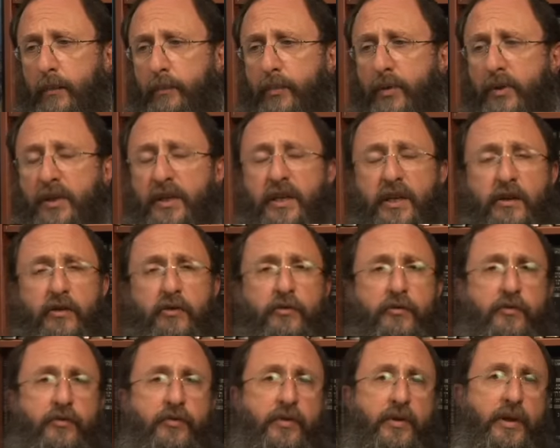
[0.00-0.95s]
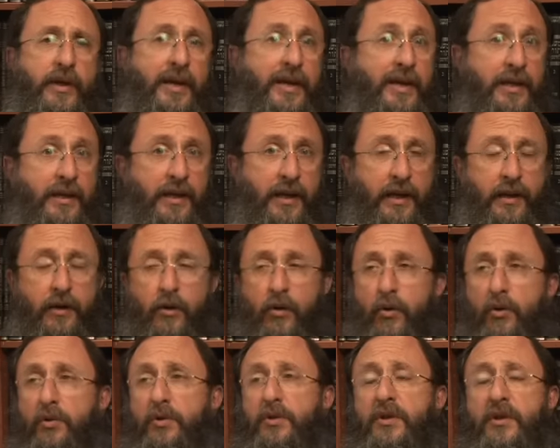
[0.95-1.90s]
believe in and
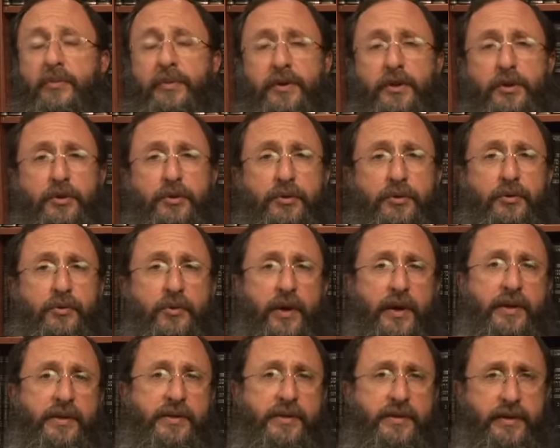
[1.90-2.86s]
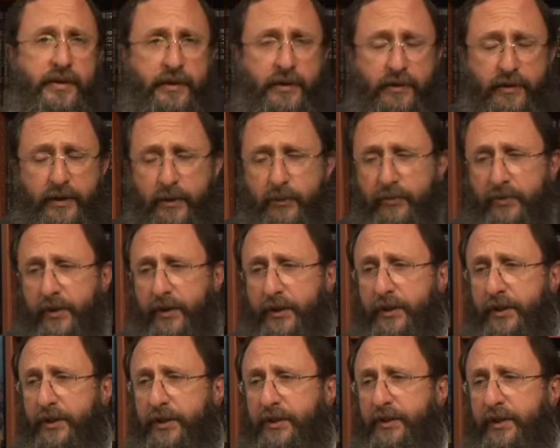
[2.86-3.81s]
hold to be true and dear and
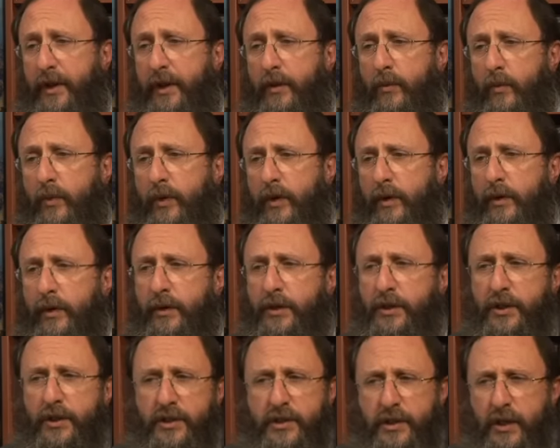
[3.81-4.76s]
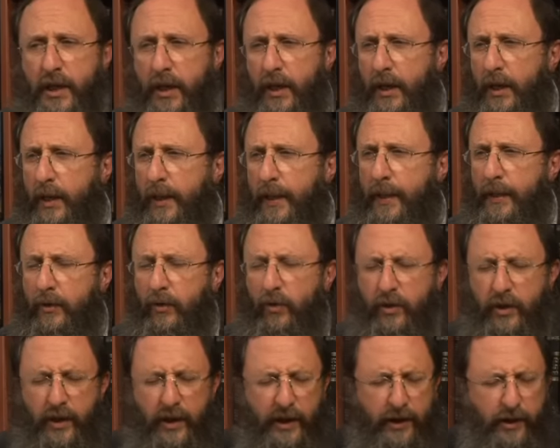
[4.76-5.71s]
precious, and we are just
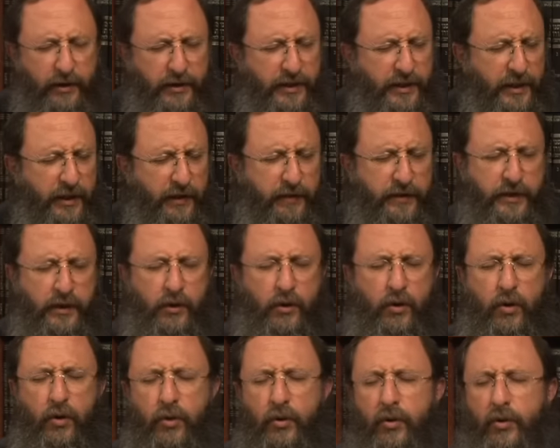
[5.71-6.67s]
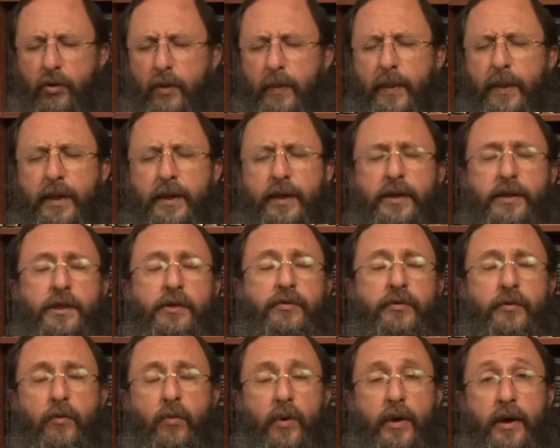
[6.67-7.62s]
looking at ourselves in a whole
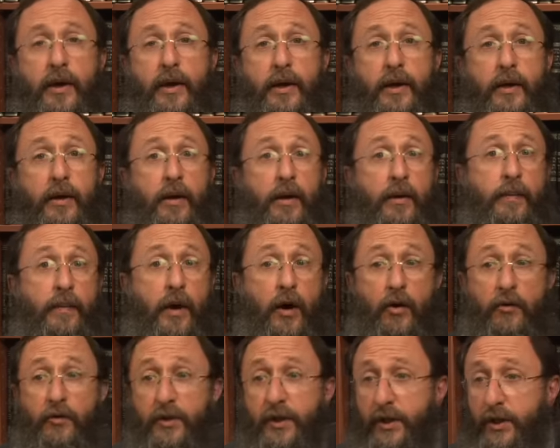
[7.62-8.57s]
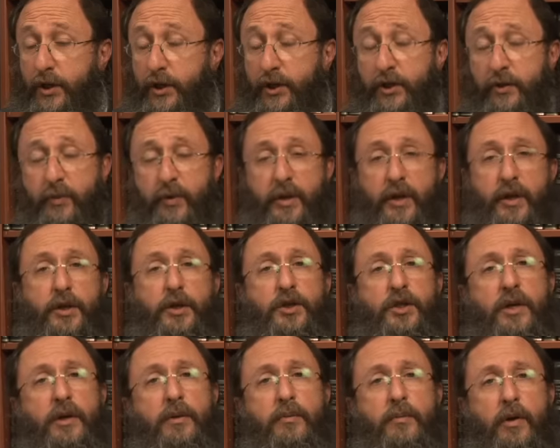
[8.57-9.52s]
different way, our relationship with
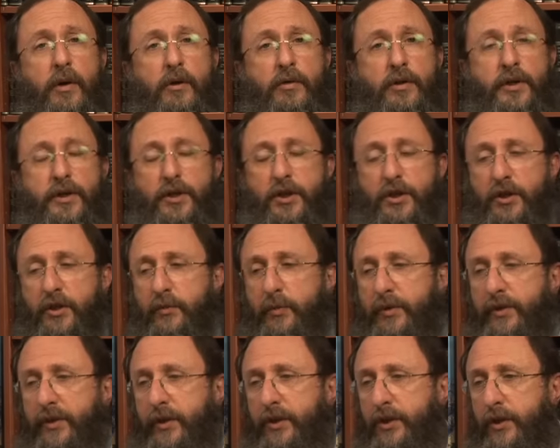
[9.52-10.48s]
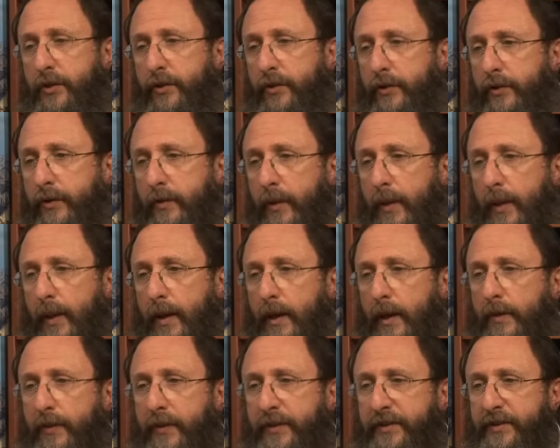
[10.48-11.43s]
Hashem, our relationship with each other.
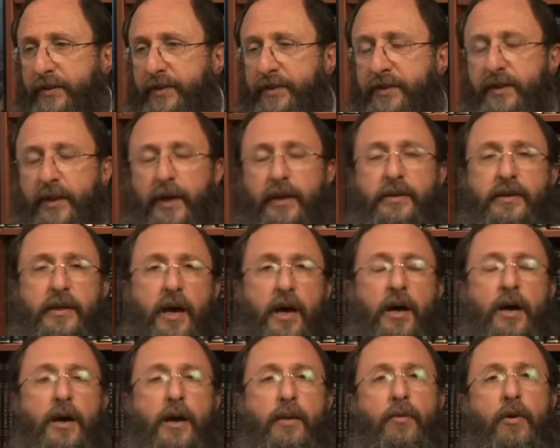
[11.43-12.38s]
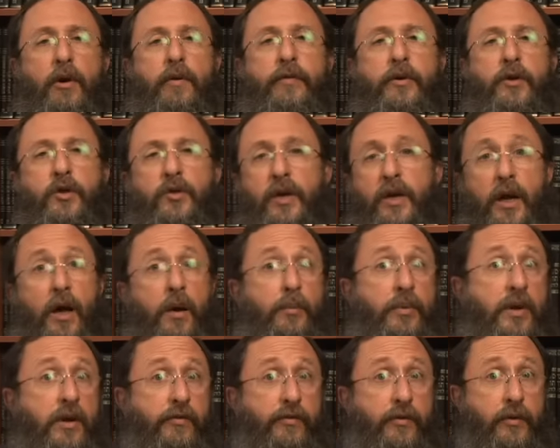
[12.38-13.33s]
This is a time of great
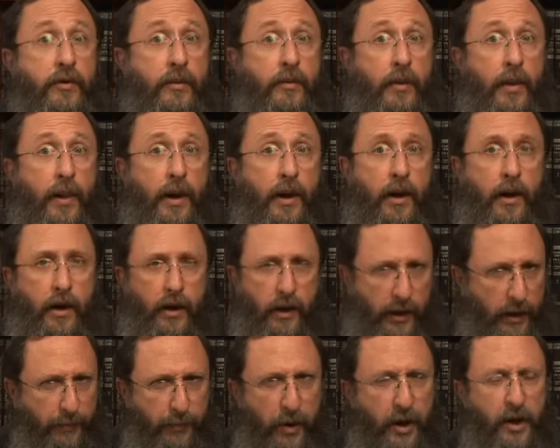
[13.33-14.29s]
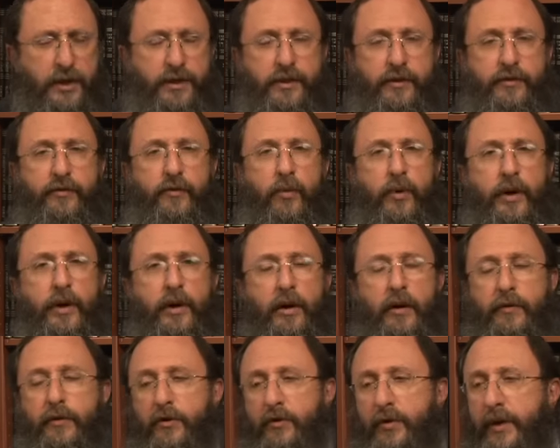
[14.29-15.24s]
upheaval, in a positive way,
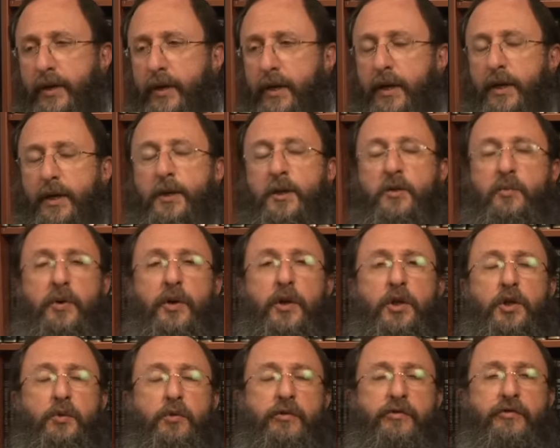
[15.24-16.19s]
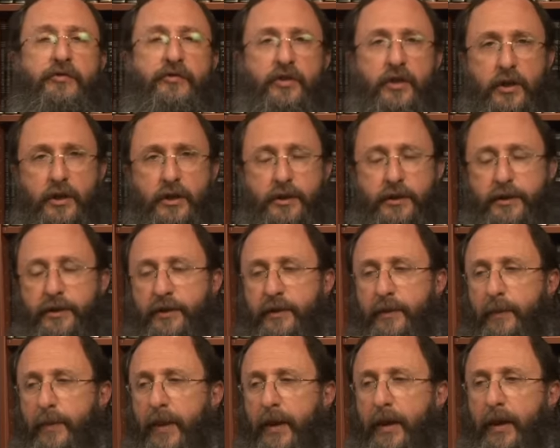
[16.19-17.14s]
of great spiritual
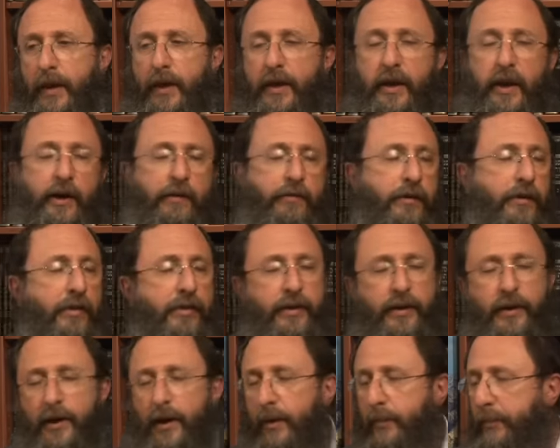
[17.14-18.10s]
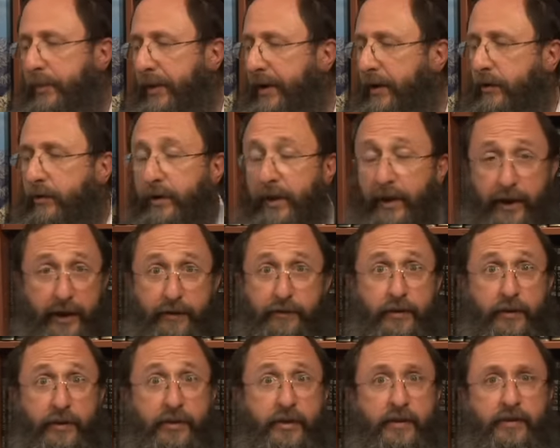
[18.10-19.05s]
flux. And everything about
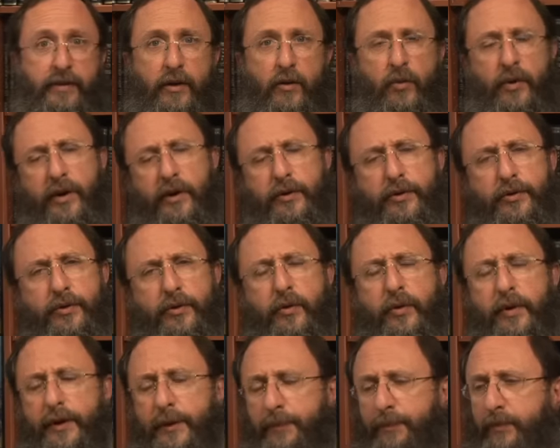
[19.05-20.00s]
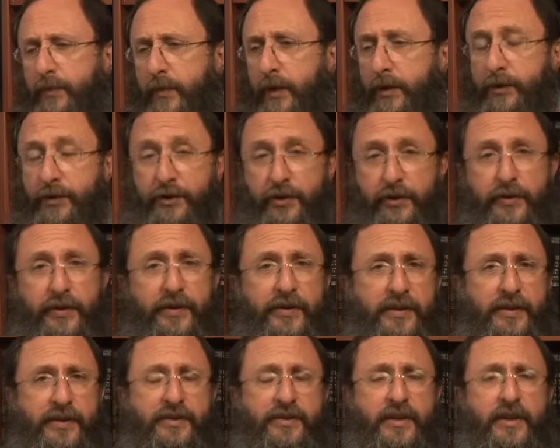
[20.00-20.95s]
everything that we are doing
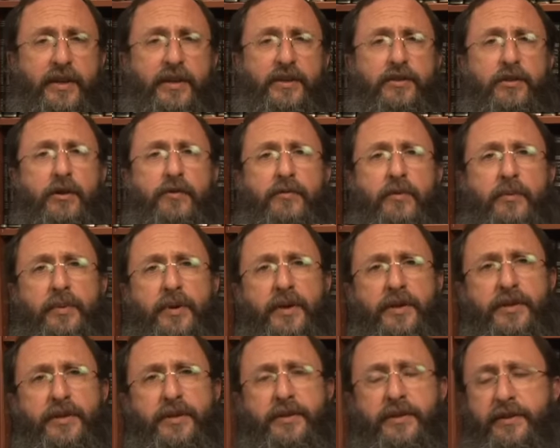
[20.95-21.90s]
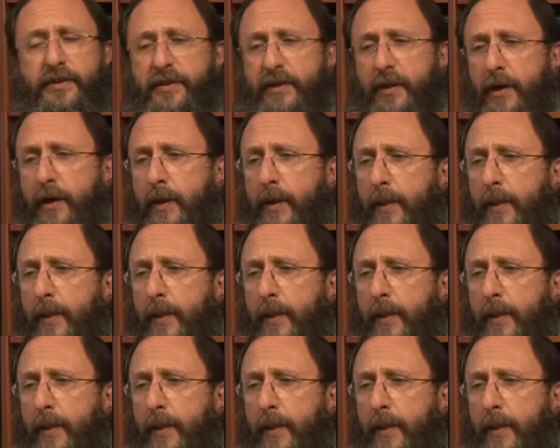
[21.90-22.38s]
during these days of repentance